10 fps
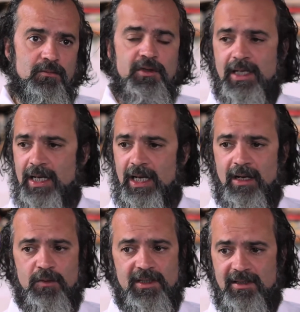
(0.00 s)
Musa Qala
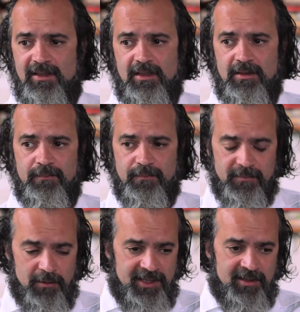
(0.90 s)
was um,
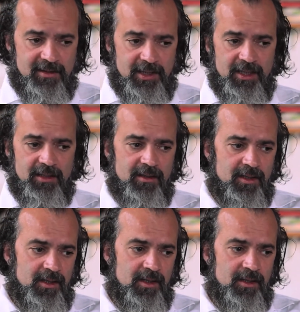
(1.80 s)
recently
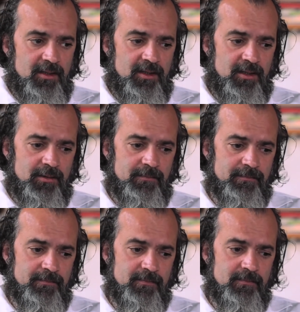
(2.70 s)
um,
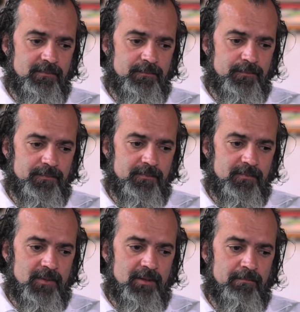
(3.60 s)

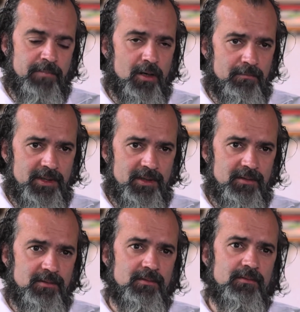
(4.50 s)
bombed
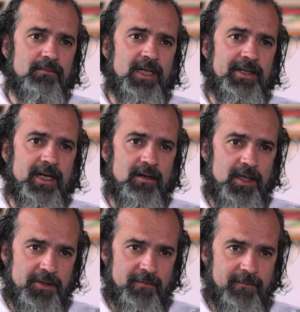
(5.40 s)
by the
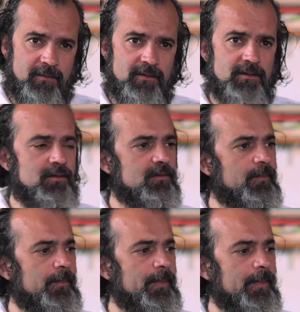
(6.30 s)
coalition force.
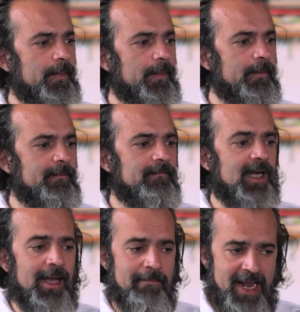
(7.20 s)

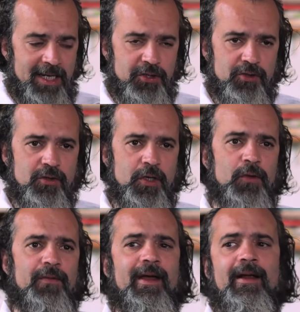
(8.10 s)
But I managed to go
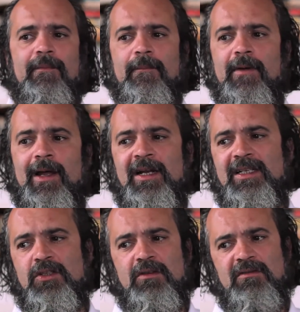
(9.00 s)
there and I
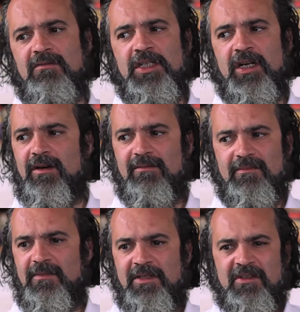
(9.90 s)
saw, you know,
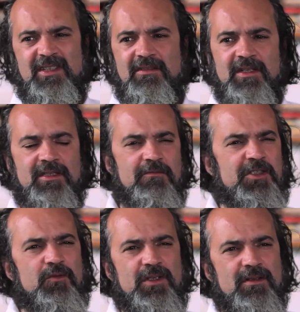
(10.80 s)
district
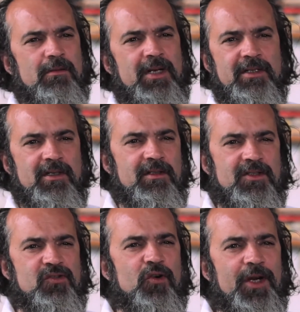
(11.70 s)
which was completely
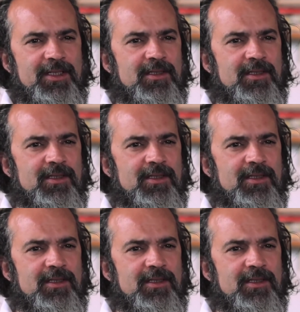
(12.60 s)
destroyed.